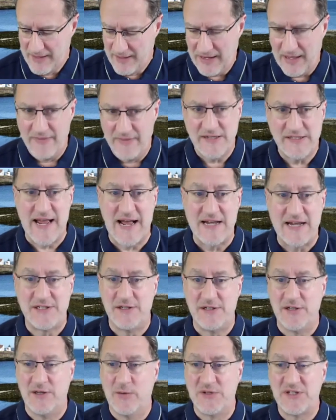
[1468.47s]
And this has to
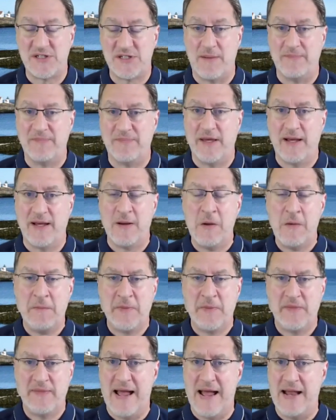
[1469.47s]
do with something
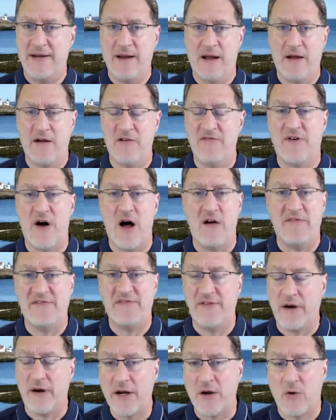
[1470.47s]
that evolved
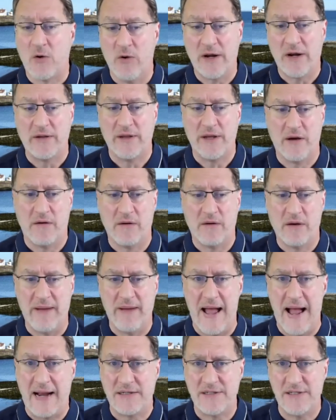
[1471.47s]
very quickly going
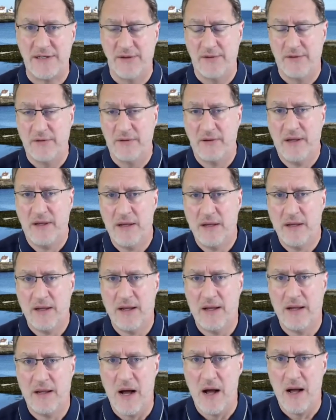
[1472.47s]
back to
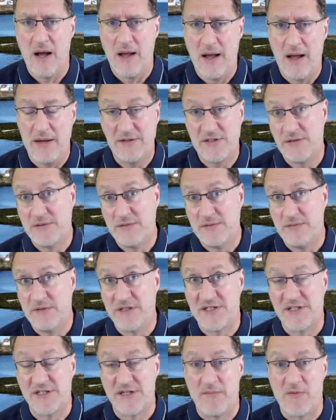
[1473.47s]
the
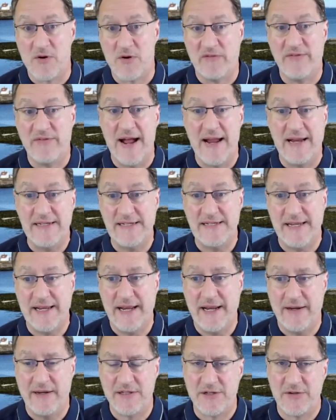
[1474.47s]
summer of
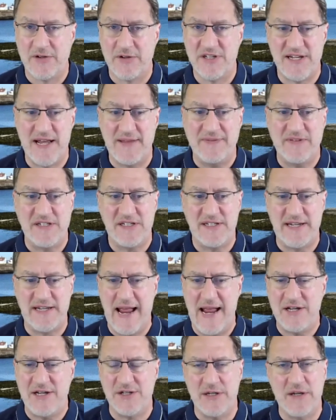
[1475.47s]
19. And so to set the
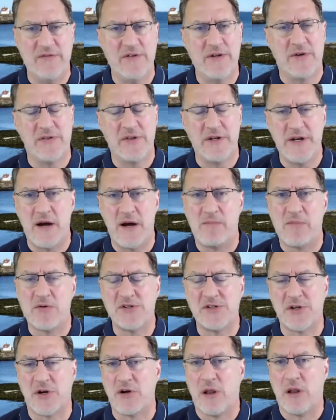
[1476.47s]
stage, and even though the
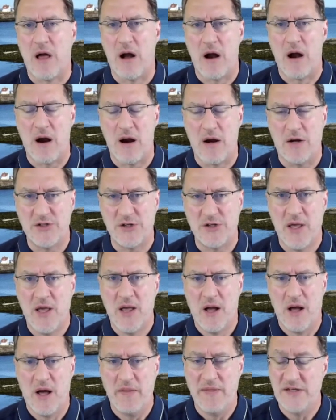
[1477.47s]
numbers are large
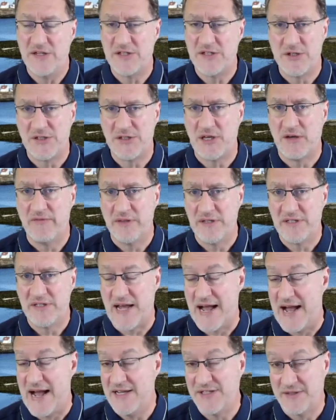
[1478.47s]
on this, just given the
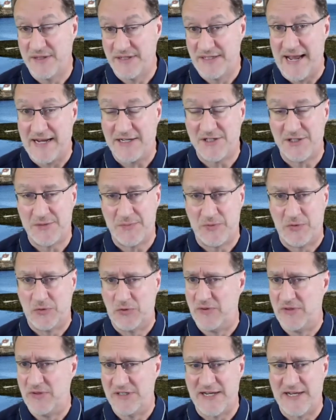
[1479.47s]
size of the Texas pool
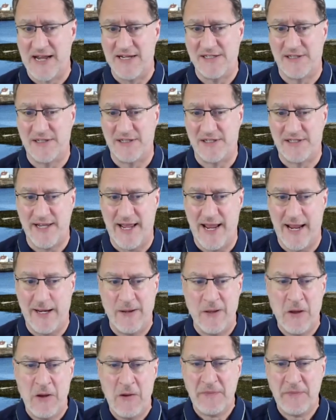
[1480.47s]
and the size of the state,
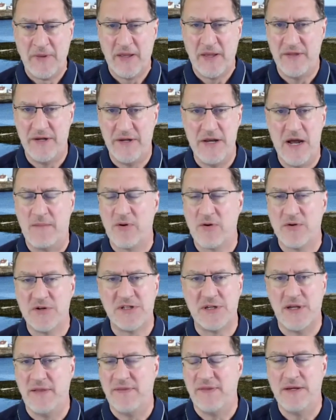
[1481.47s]
the
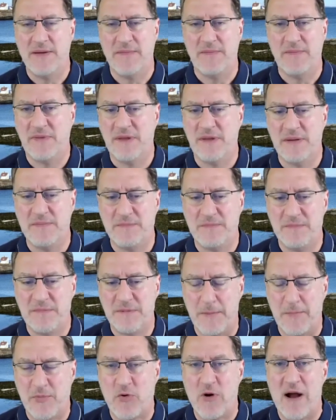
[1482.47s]
numbers, the
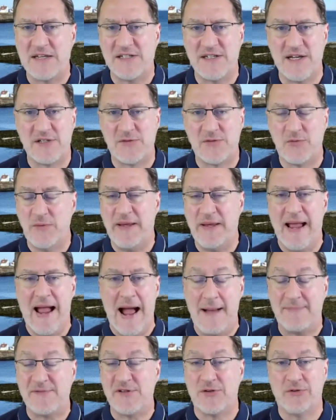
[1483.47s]
process would be
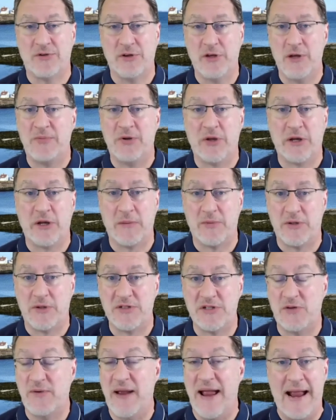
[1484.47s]
absolutely applicable
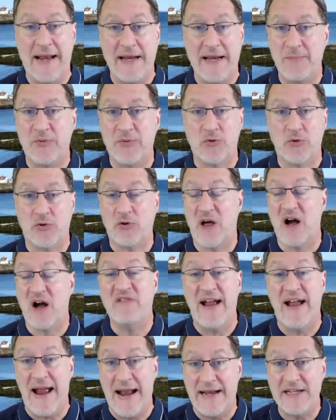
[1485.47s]
to any pool of
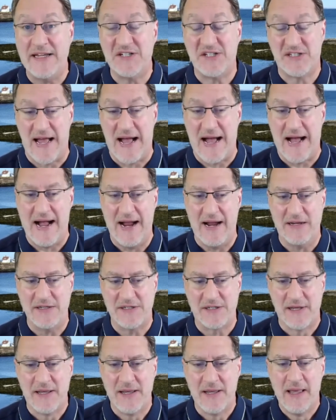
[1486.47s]
any
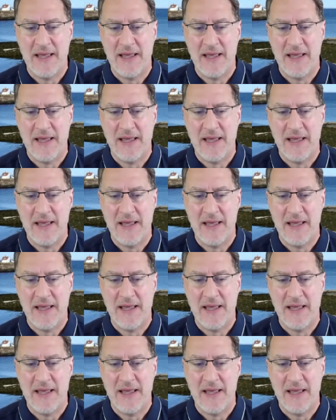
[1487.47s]
size.